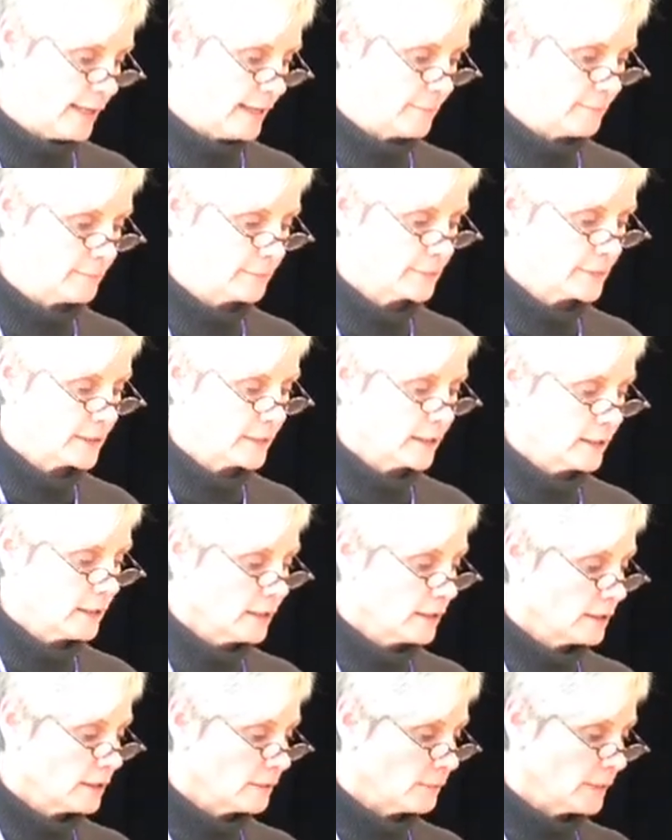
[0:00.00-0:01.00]
um,
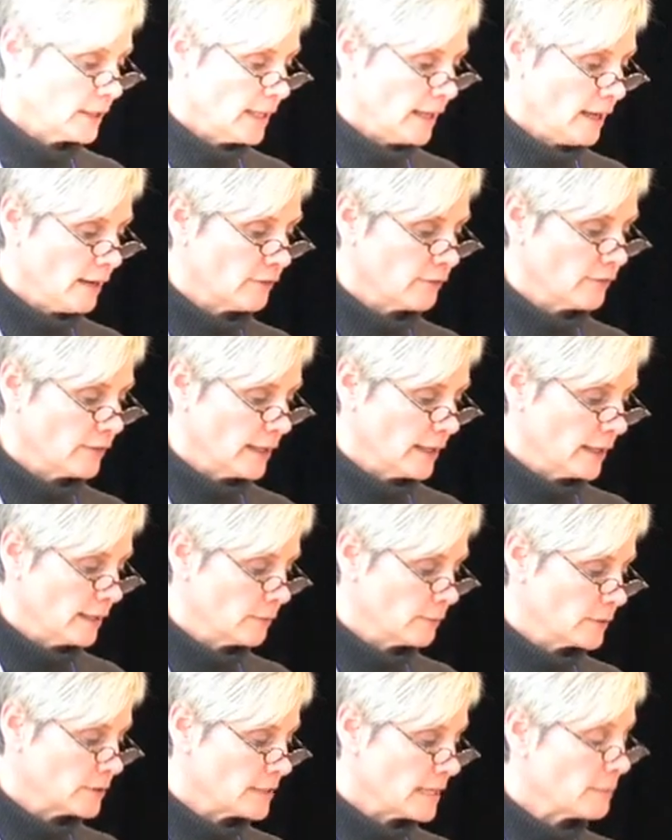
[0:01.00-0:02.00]
we have a
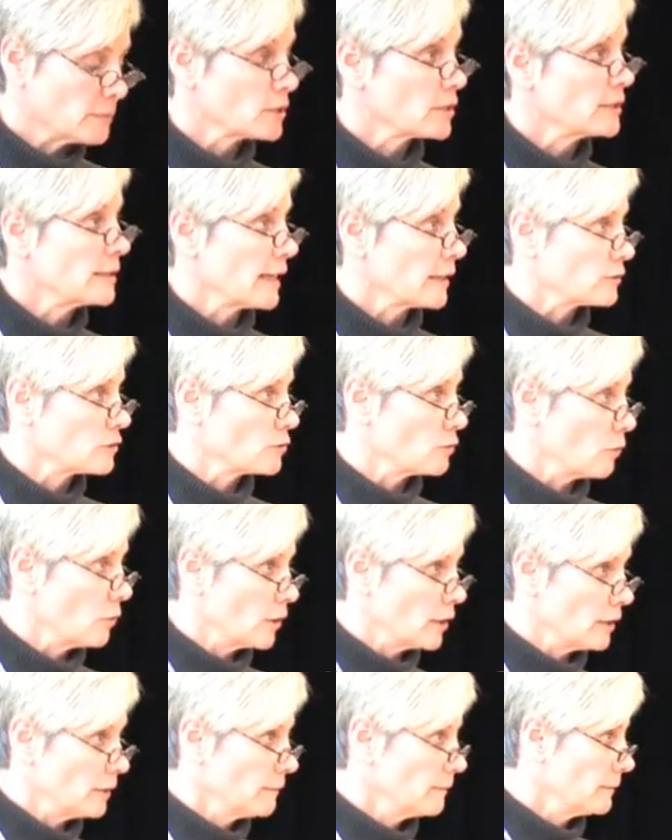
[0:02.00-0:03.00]
reception next
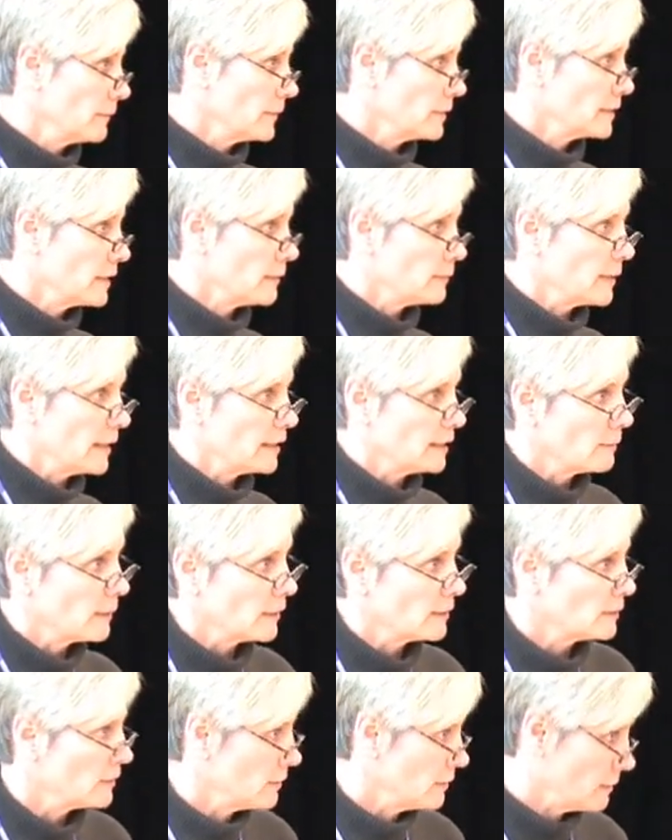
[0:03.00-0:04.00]
door. Is that right? Am I,
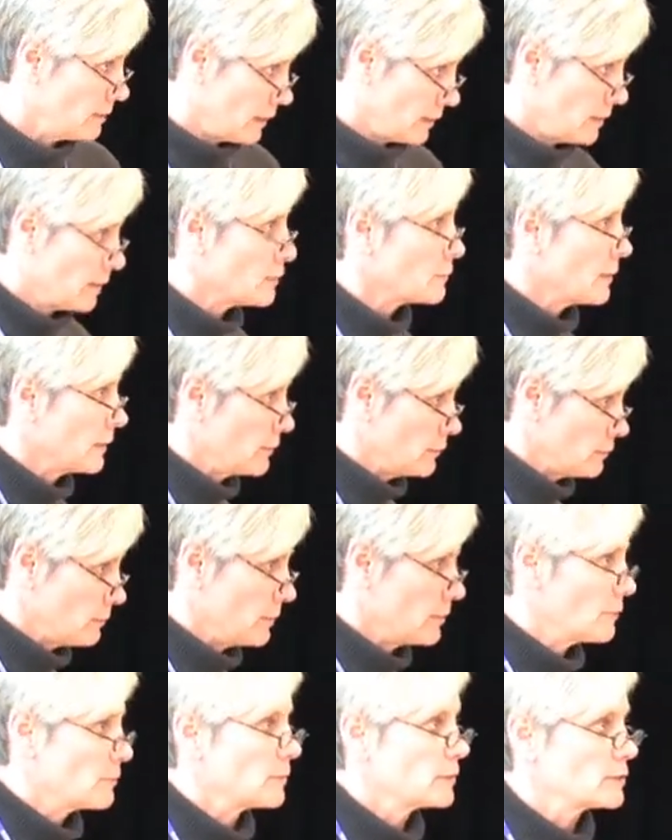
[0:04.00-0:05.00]
is that, that's right. There's
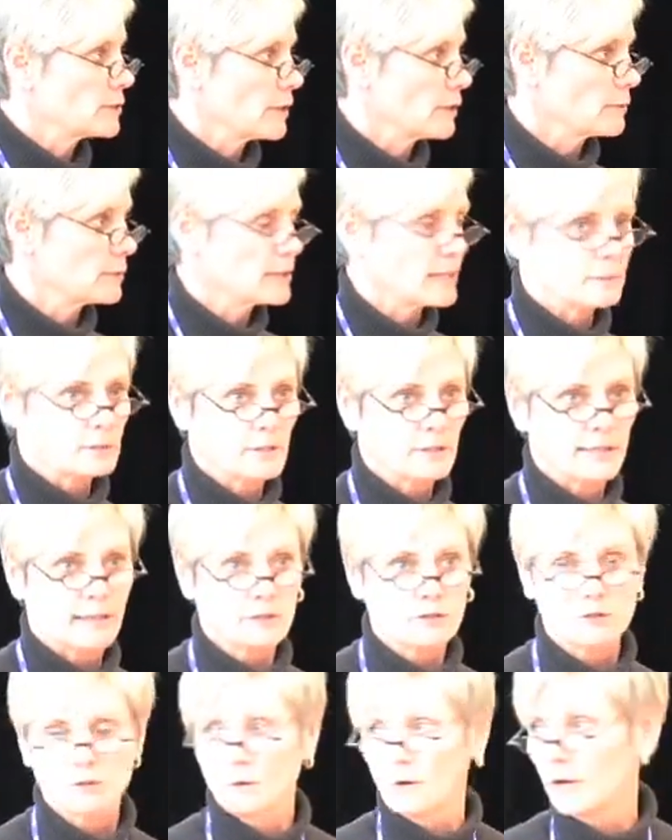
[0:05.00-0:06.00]
a reception
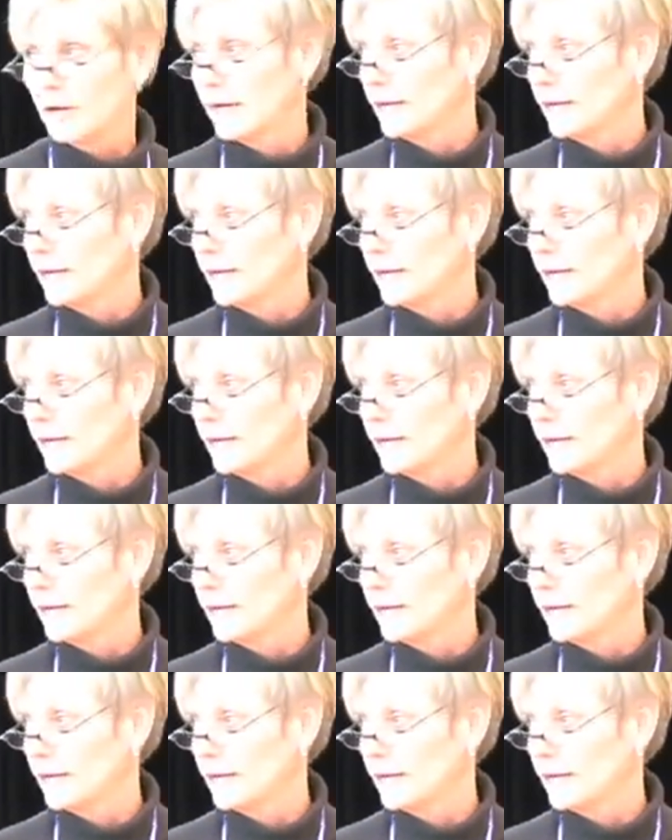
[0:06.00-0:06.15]
next door,